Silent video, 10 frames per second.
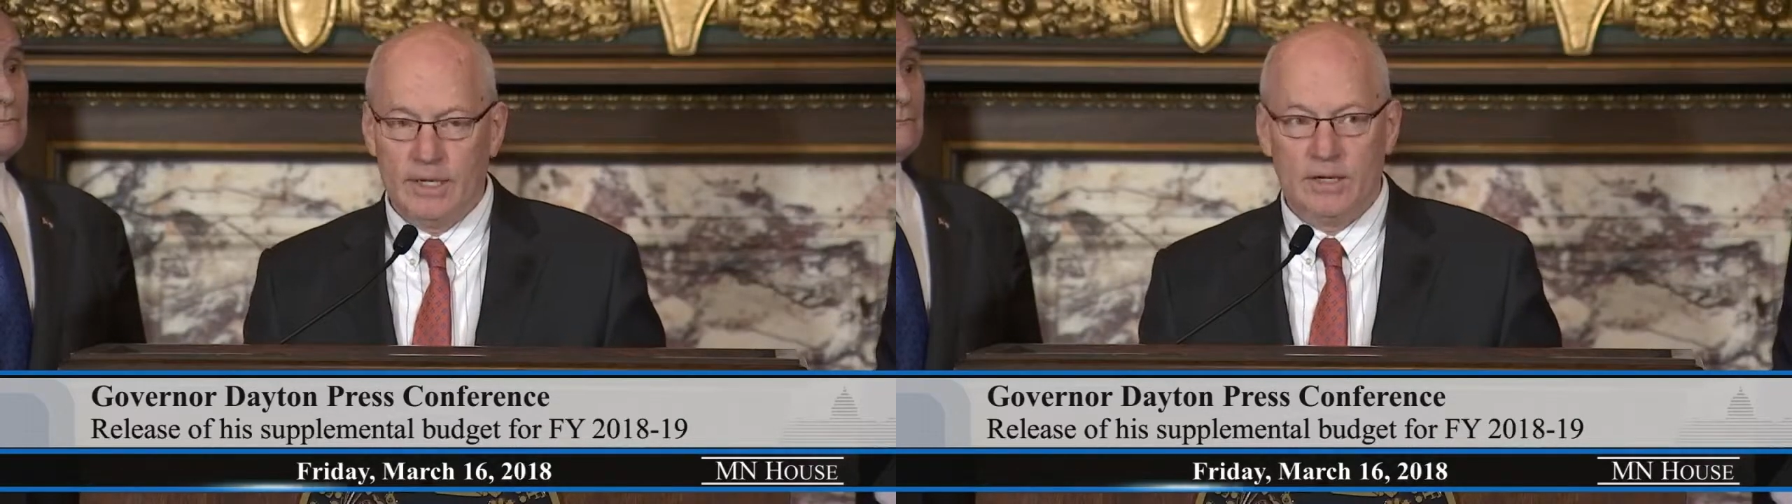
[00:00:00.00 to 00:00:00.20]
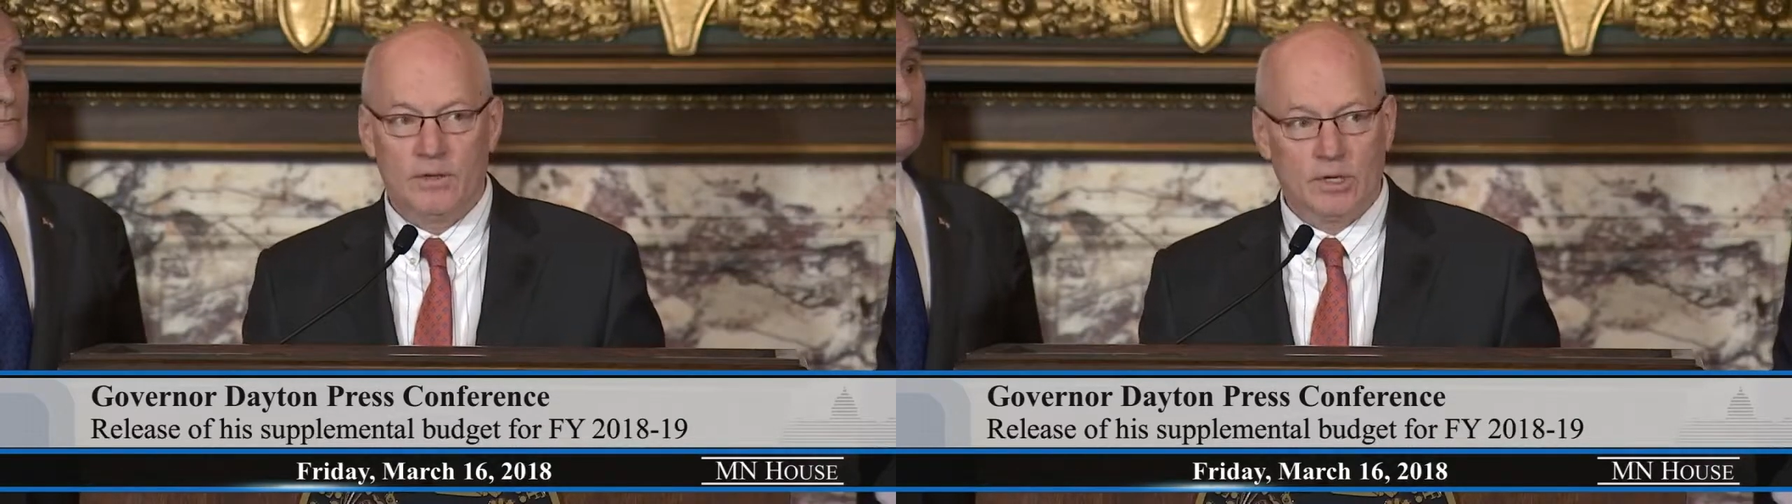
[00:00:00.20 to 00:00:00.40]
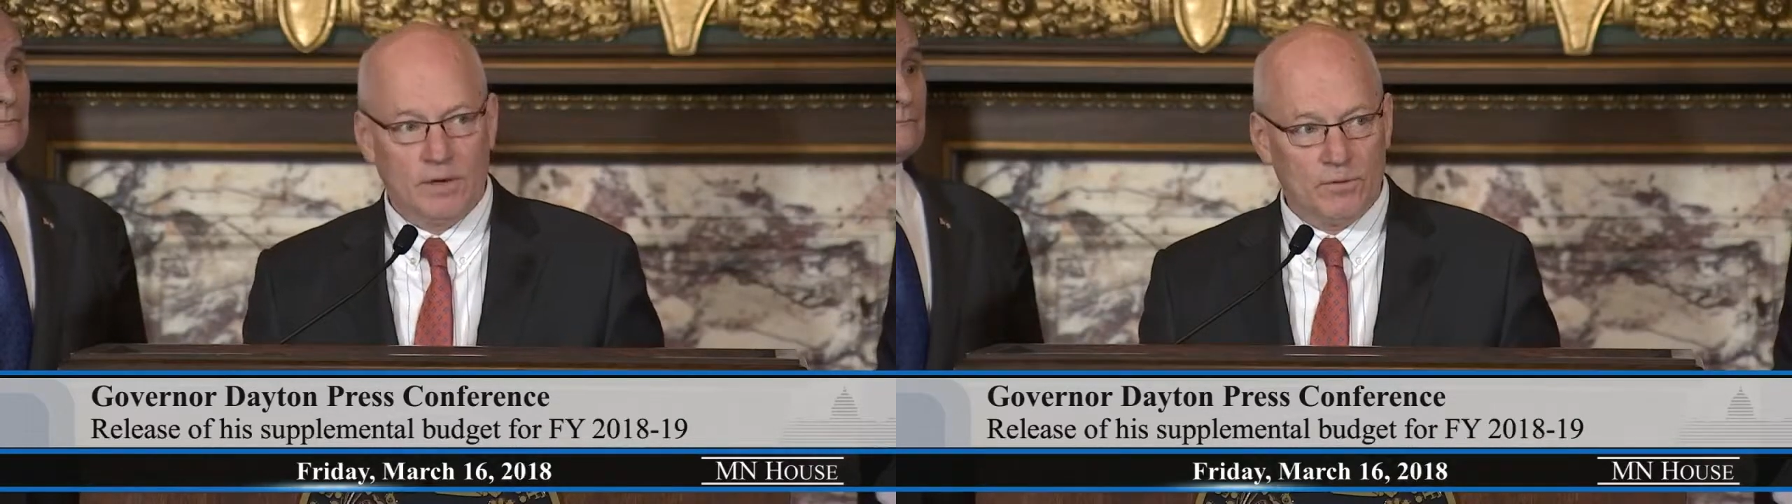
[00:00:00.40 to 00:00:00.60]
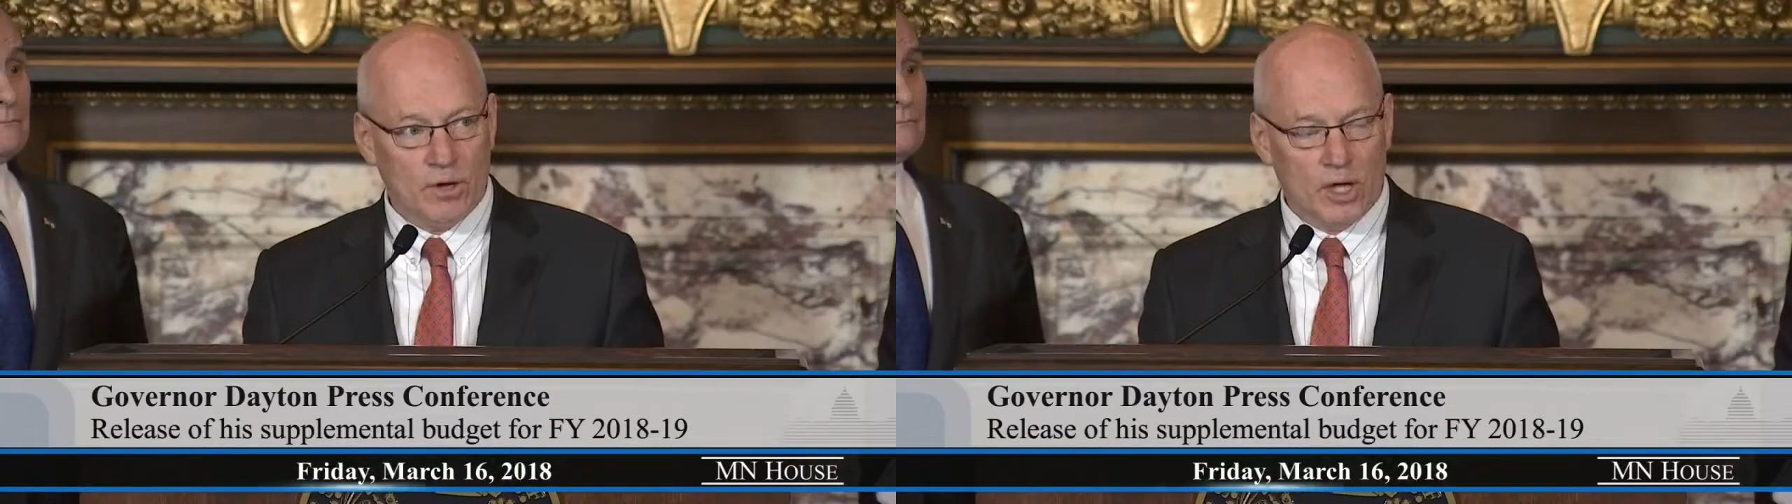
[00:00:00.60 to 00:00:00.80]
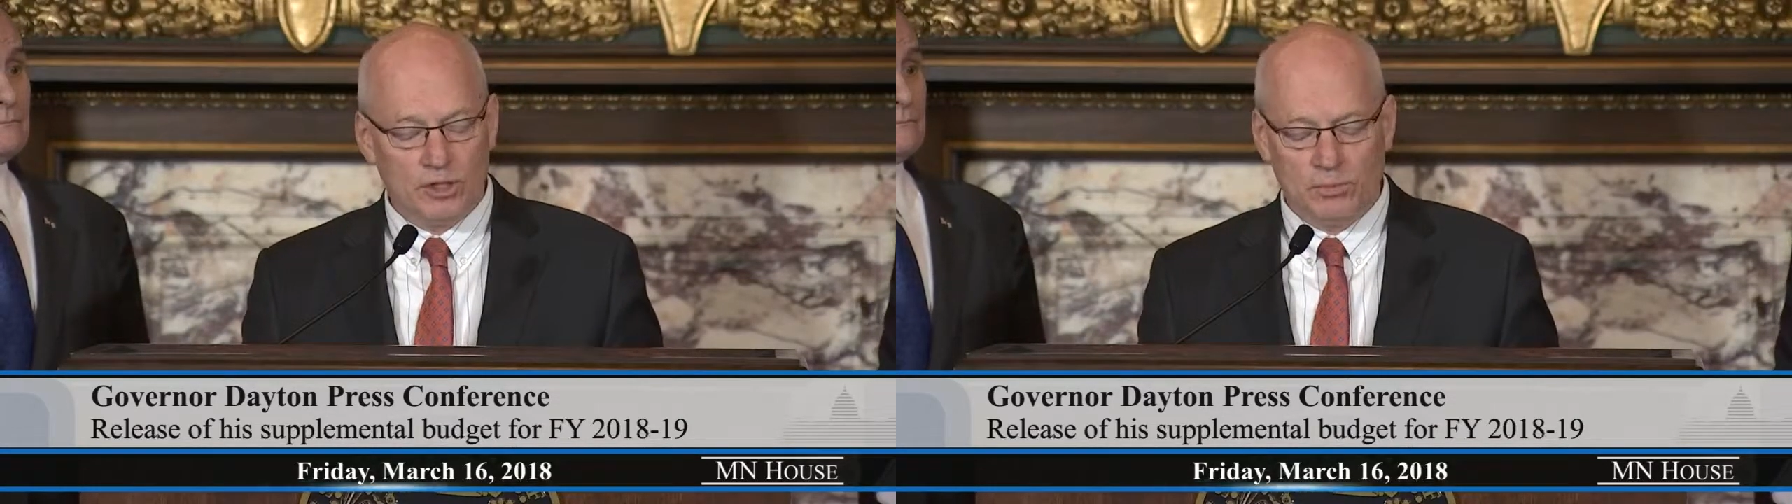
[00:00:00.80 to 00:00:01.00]
The governor
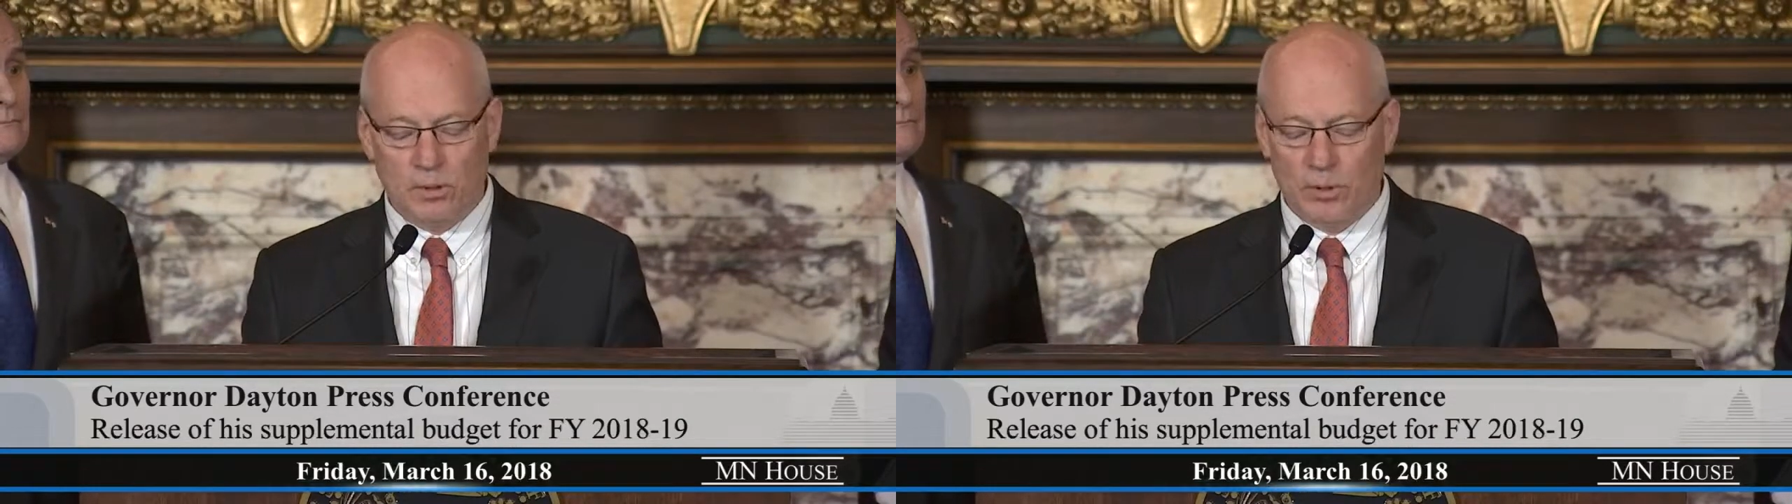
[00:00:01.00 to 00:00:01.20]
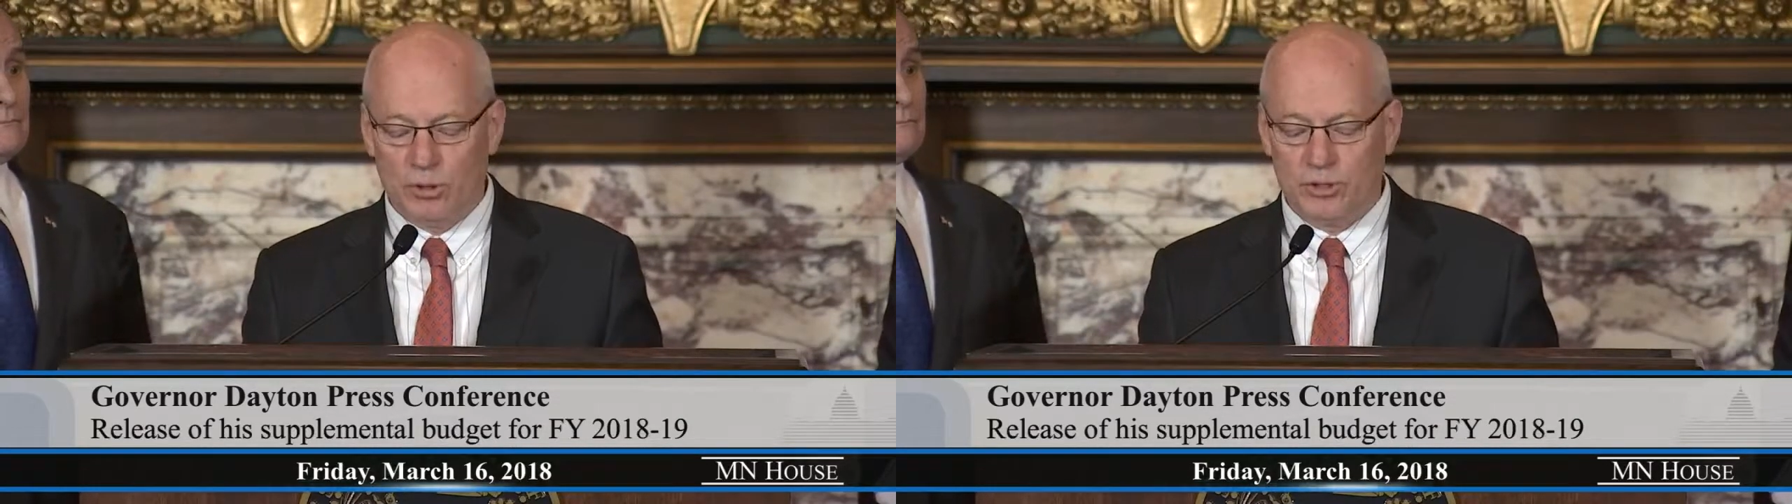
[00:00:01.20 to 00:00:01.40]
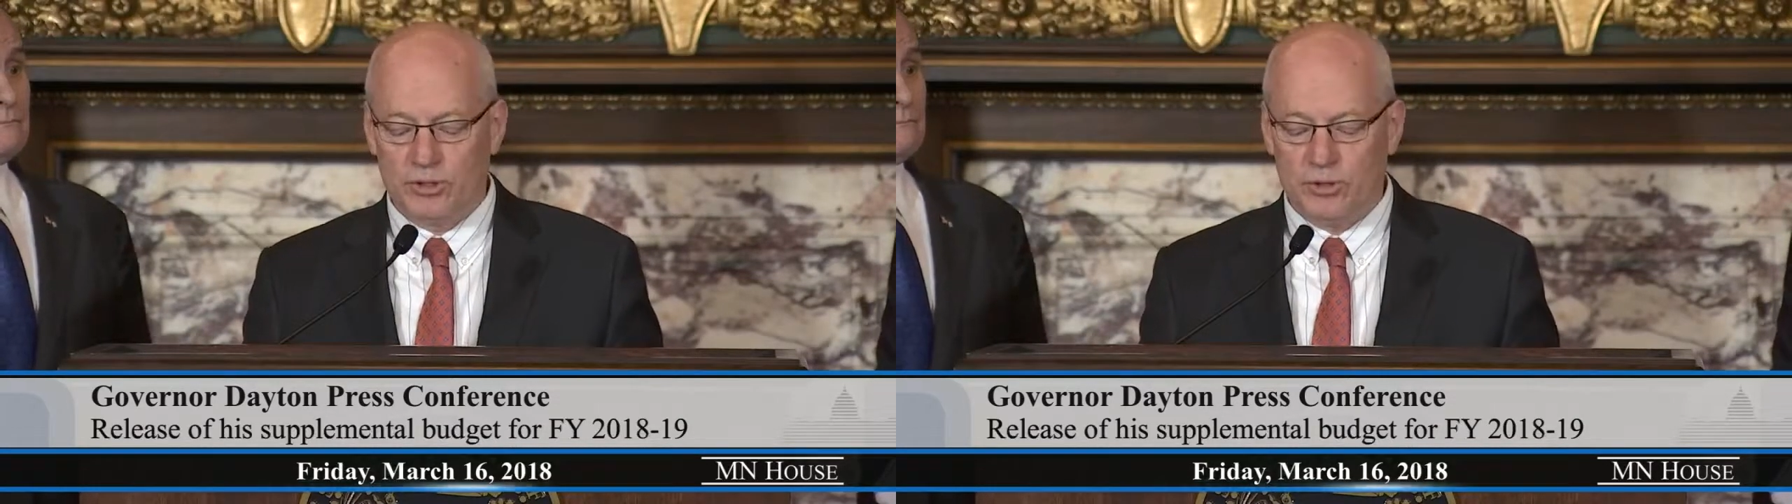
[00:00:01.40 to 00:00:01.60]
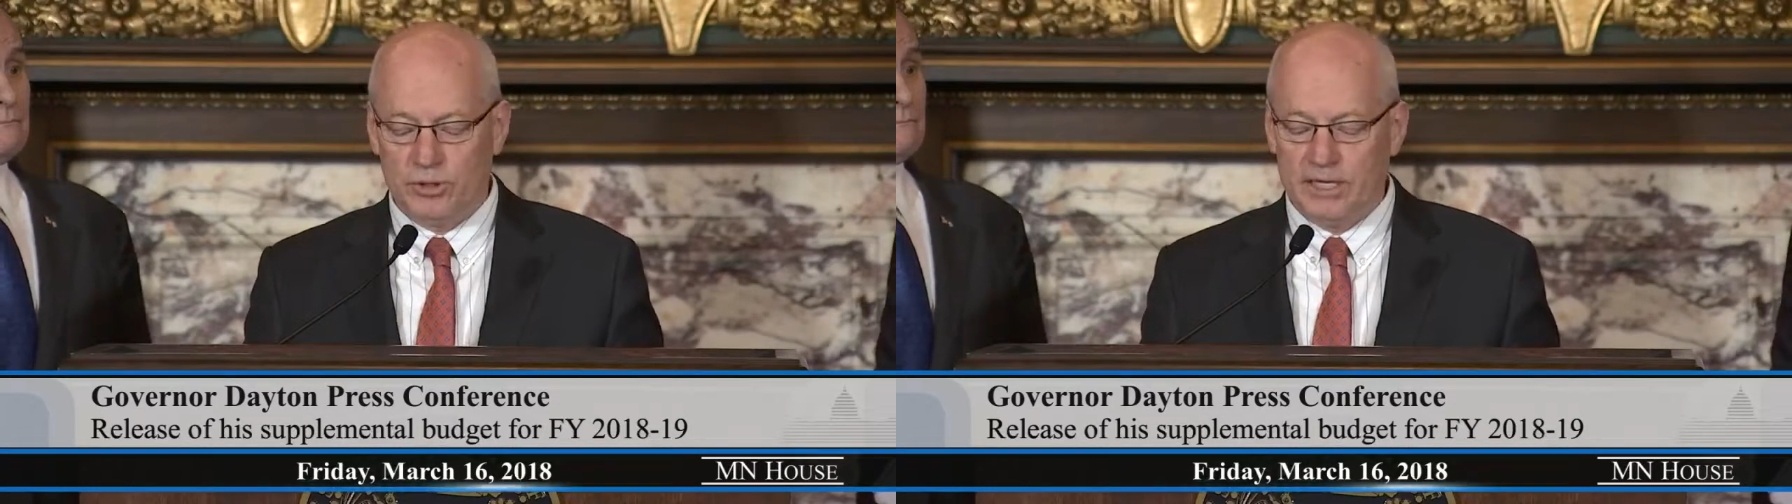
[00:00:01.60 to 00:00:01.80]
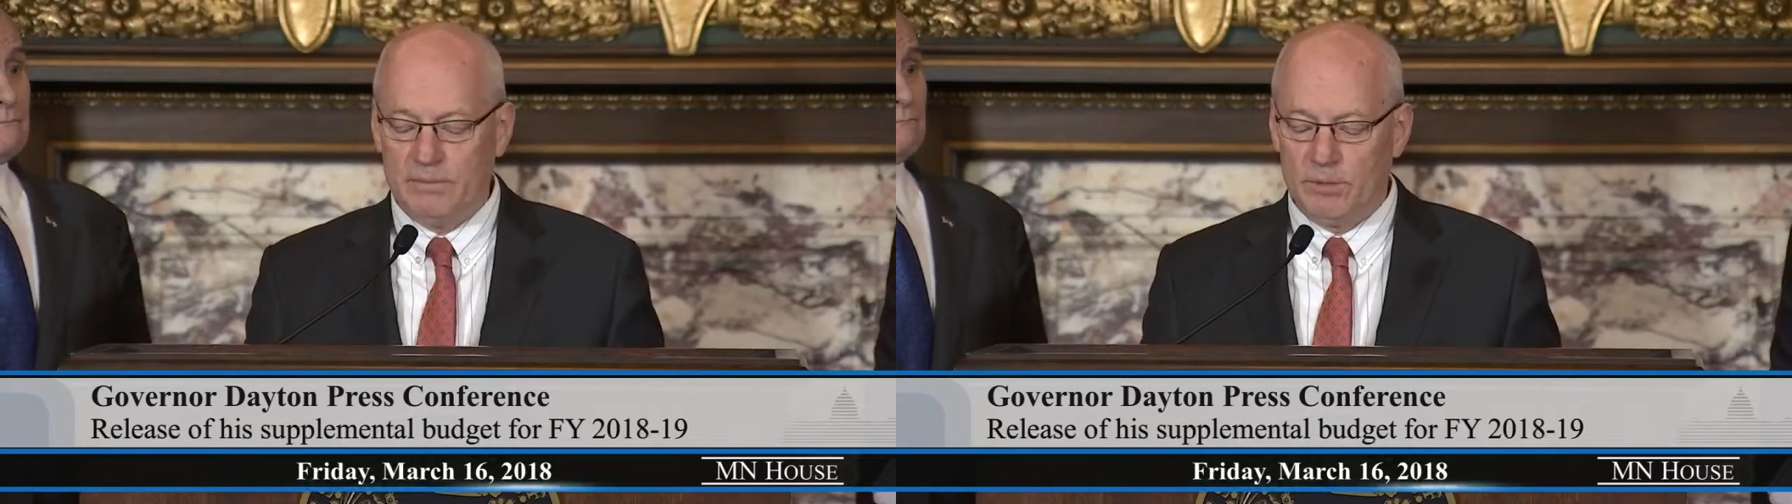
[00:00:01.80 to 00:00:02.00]
also proposes
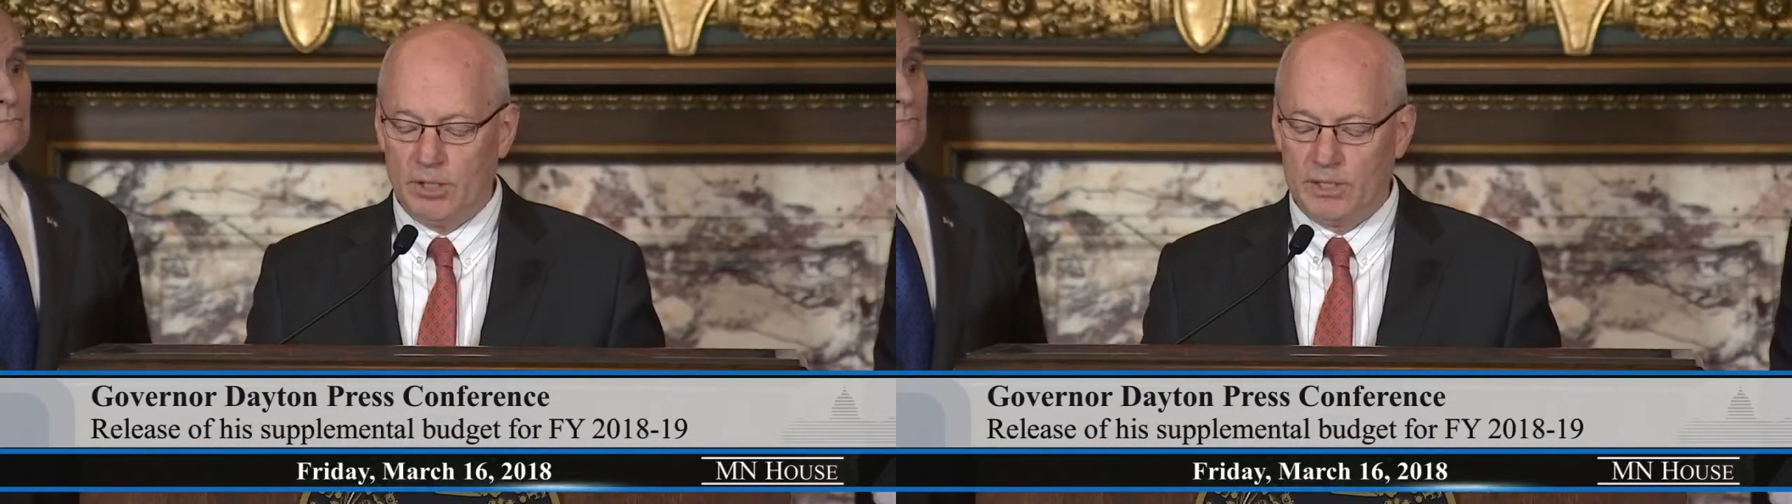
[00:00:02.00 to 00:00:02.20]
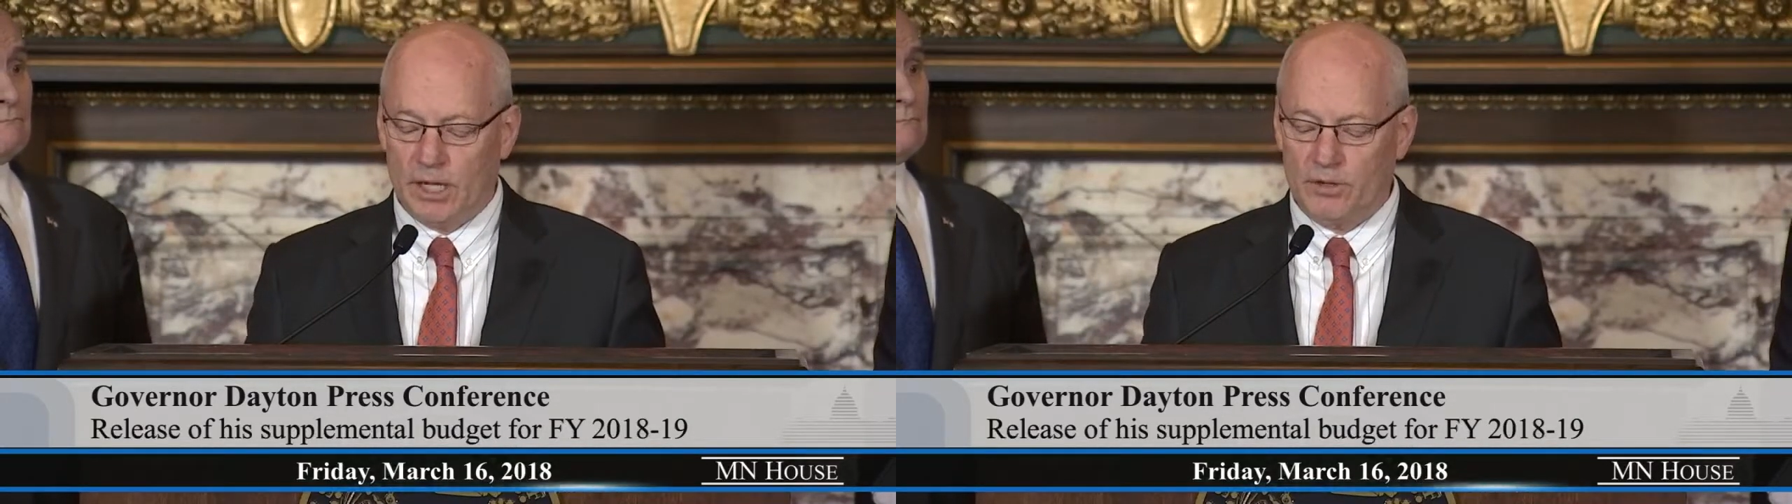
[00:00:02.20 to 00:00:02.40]
$13 million